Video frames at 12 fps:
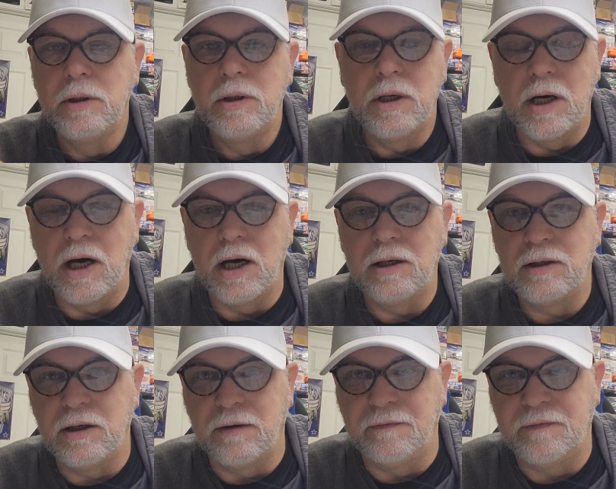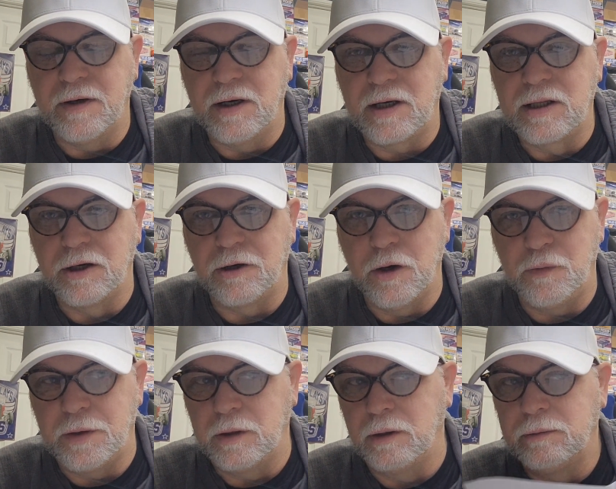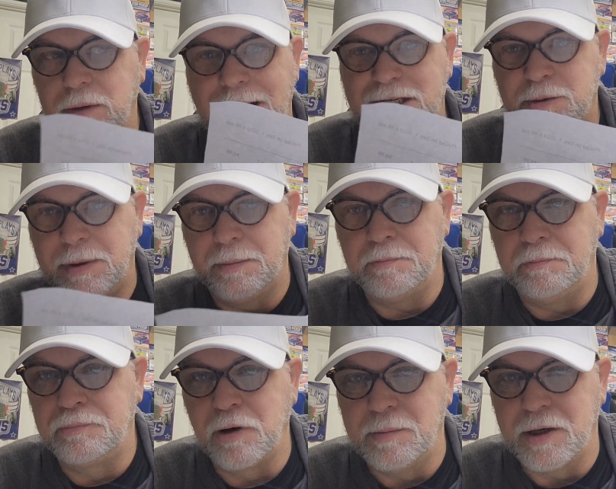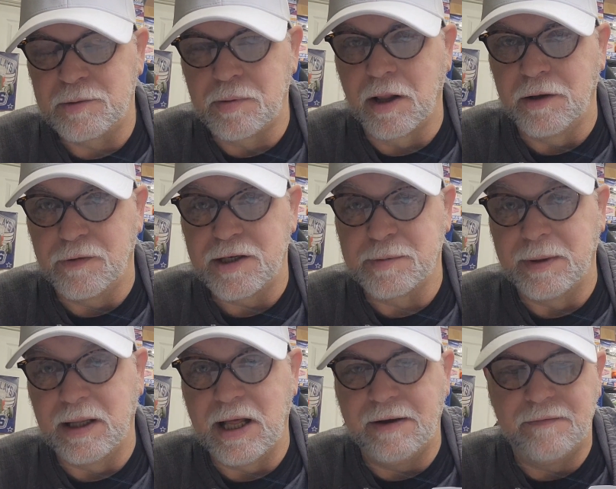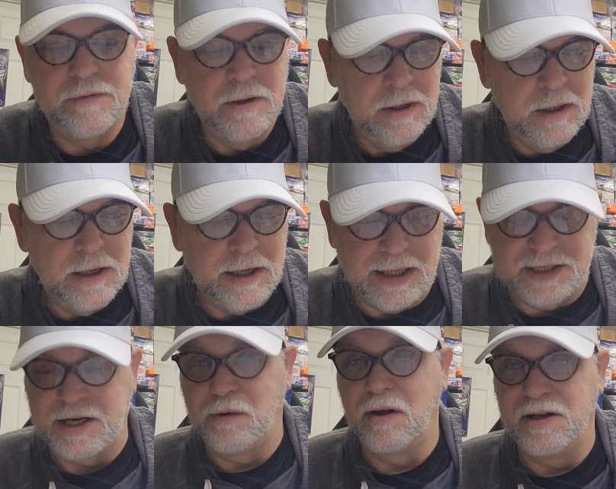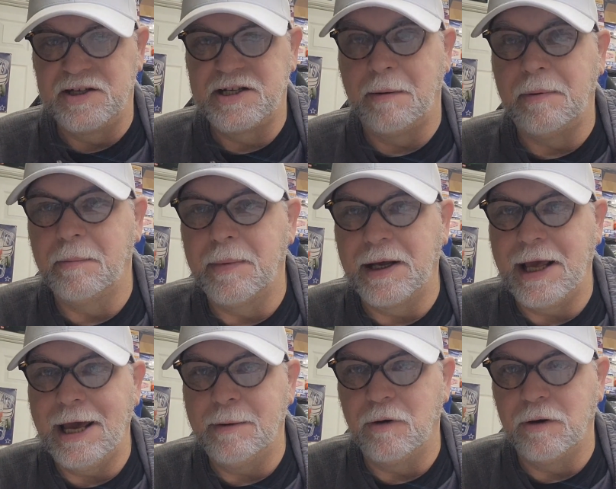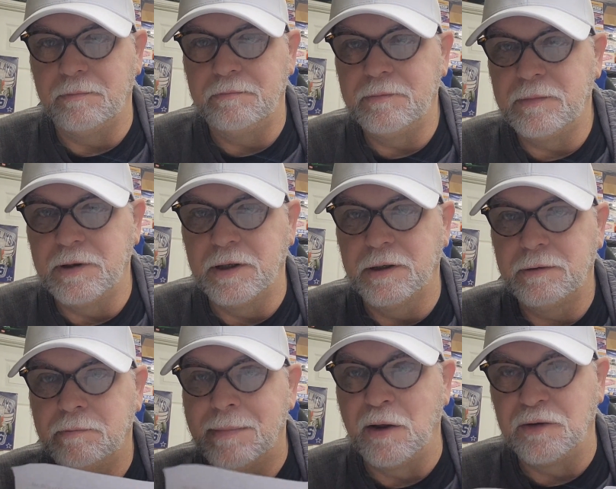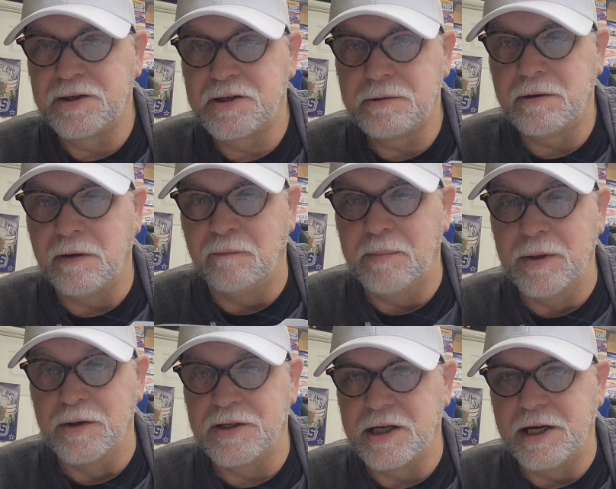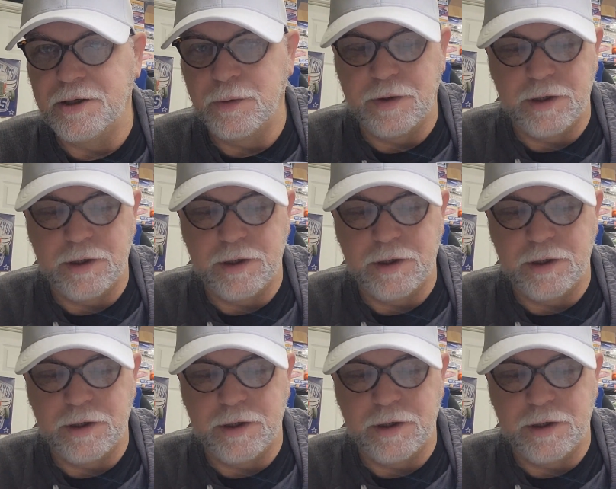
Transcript: of clear coat that'll last me pretty much probably the rest of my life, unless I really step up my game on the amounts of builds that I do a